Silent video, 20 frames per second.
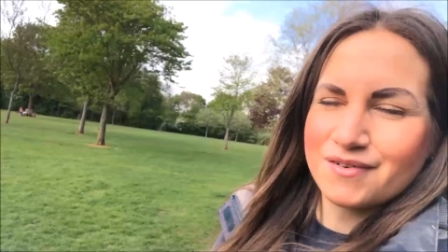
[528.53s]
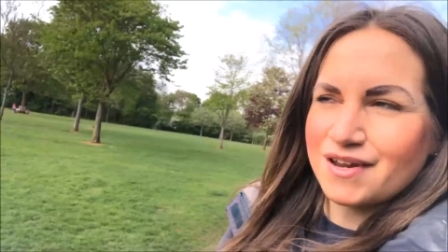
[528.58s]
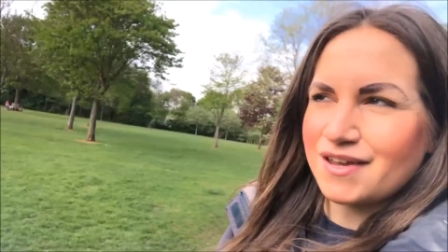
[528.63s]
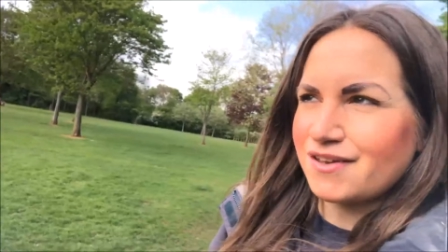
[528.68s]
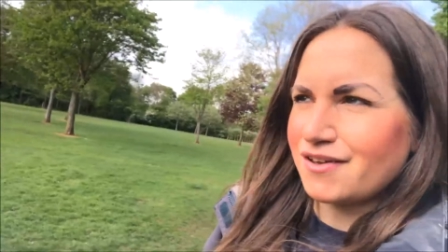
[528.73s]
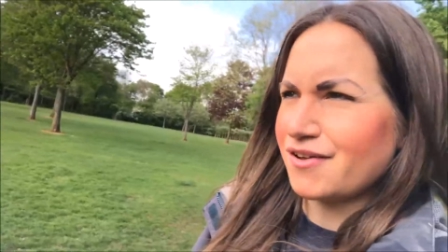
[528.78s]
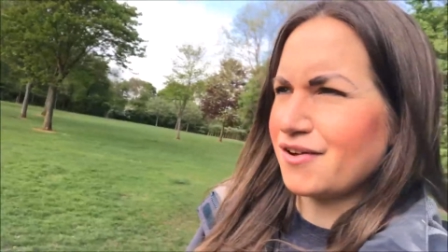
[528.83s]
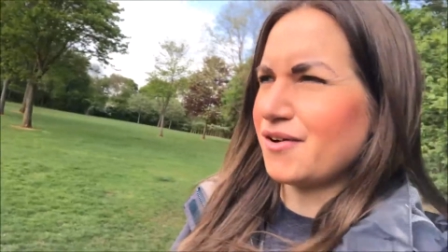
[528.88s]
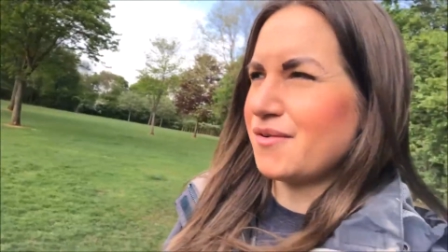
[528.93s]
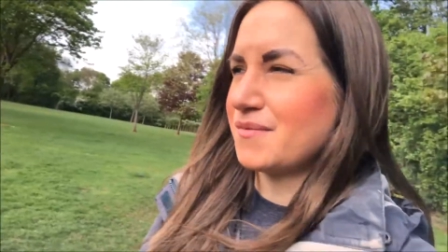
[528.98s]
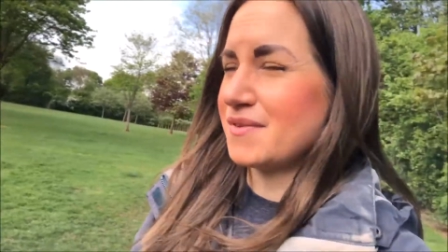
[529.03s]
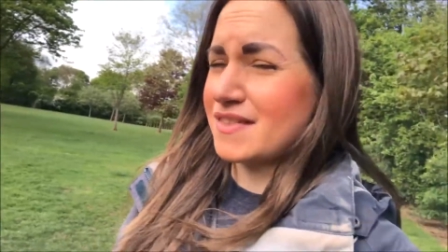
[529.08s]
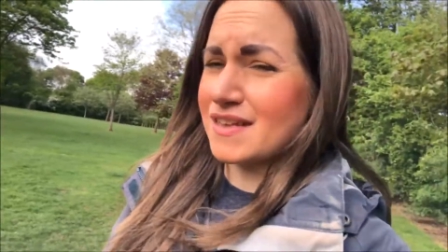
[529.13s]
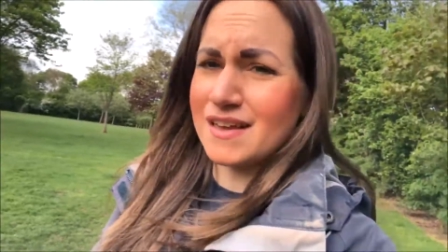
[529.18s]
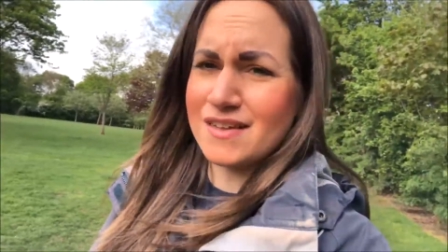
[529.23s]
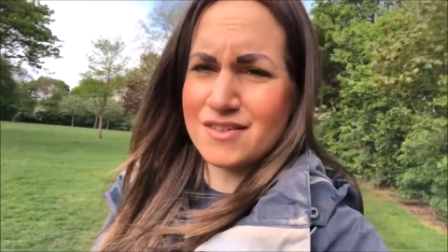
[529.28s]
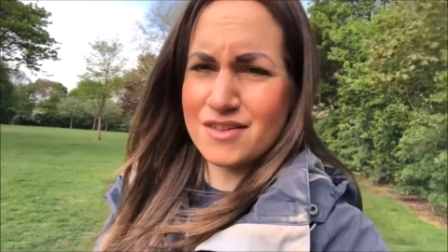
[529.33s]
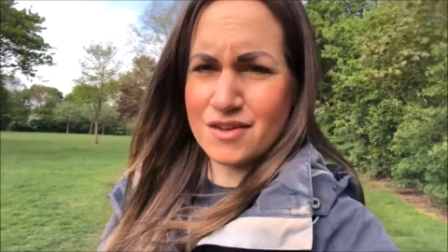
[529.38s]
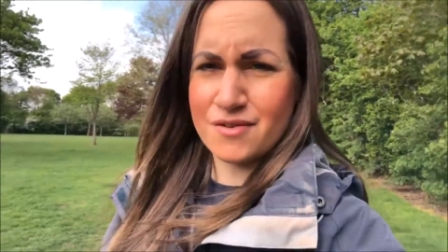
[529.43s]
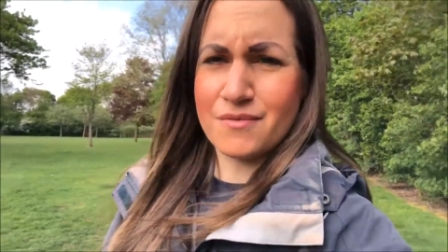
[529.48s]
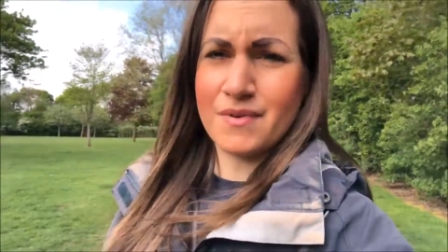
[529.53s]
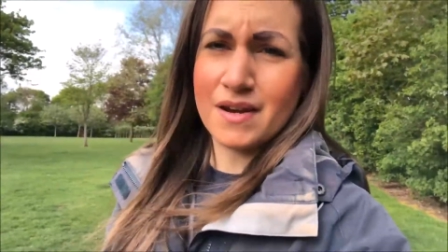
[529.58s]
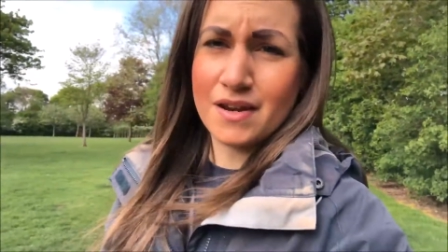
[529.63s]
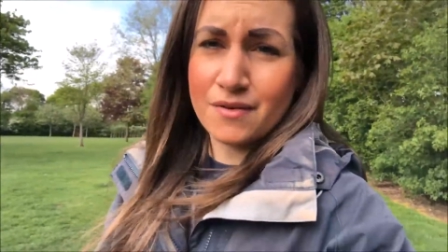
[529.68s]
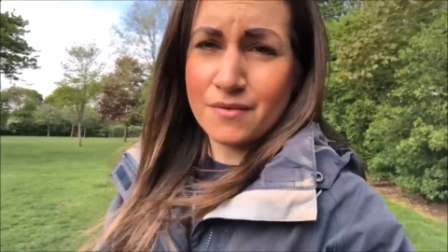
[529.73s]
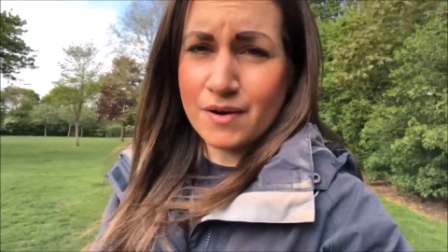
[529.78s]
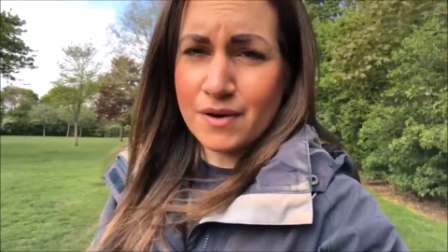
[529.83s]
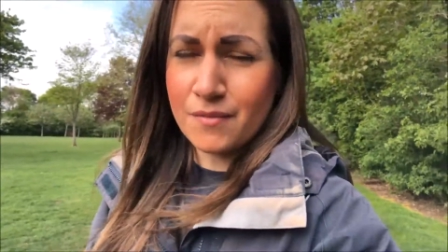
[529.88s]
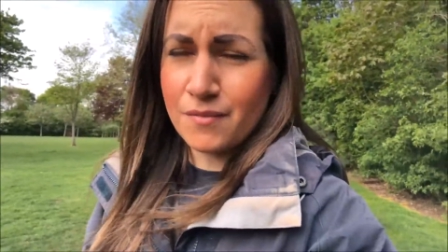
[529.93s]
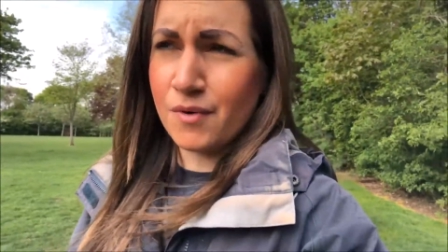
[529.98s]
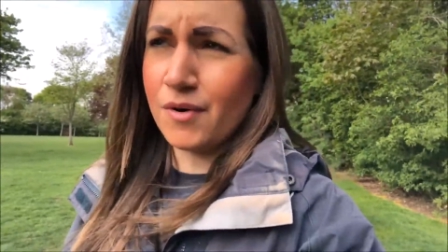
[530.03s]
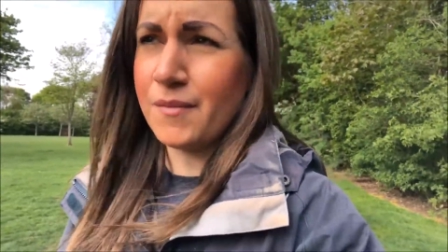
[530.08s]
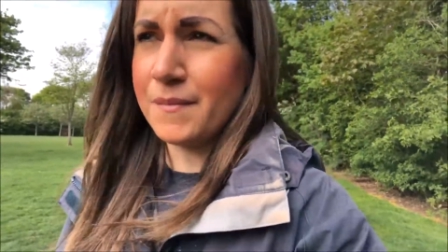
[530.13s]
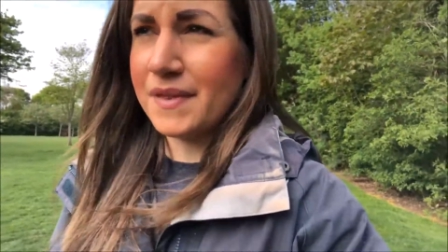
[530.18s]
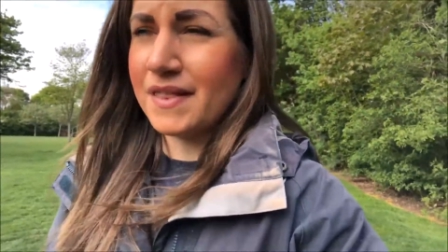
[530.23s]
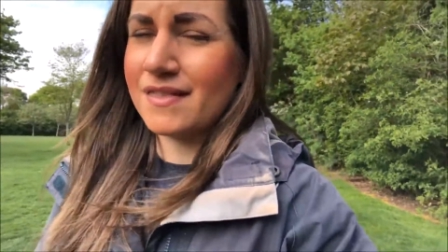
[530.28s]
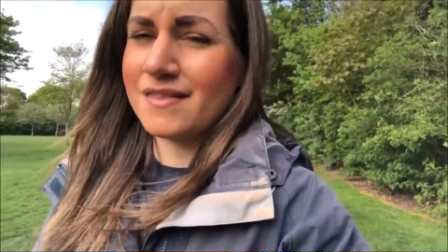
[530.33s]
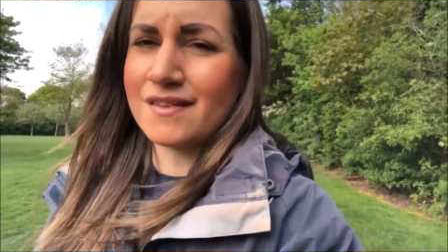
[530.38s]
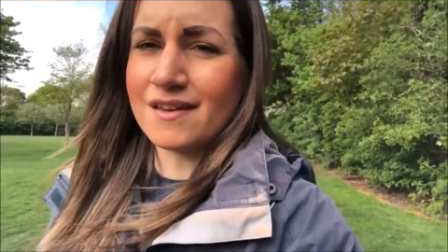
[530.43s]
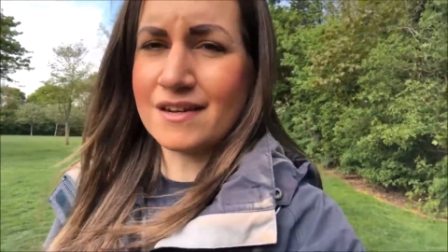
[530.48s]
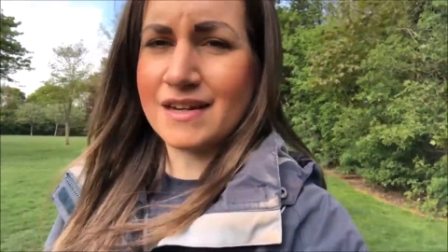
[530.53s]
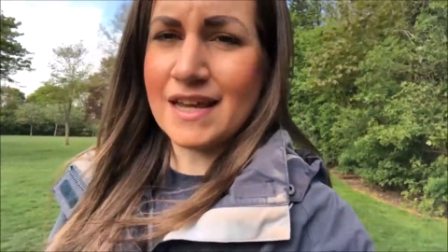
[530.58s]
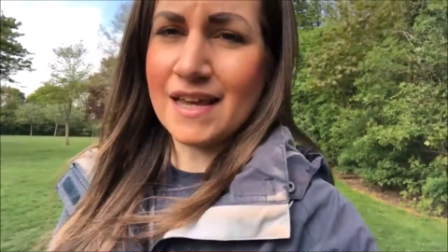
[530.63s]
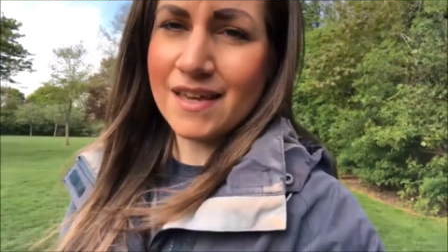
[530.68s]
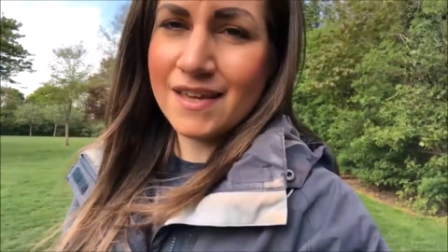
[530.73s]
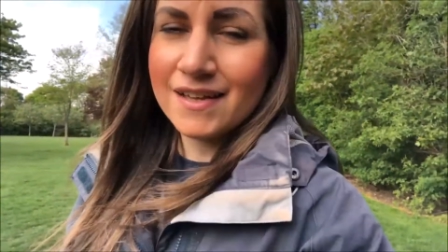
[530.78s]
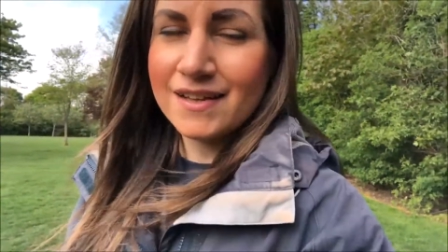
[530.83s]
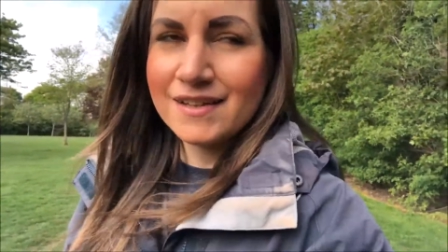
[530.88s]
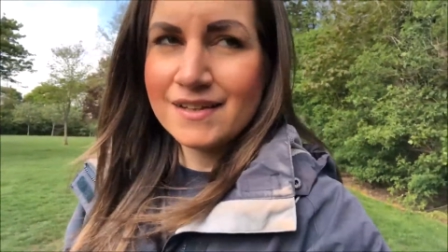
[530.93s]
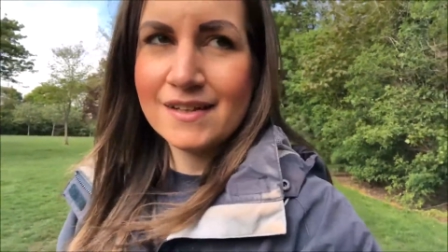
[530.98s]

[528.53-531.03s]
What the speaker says: raincoat on. It's actually really quite warm and sunny.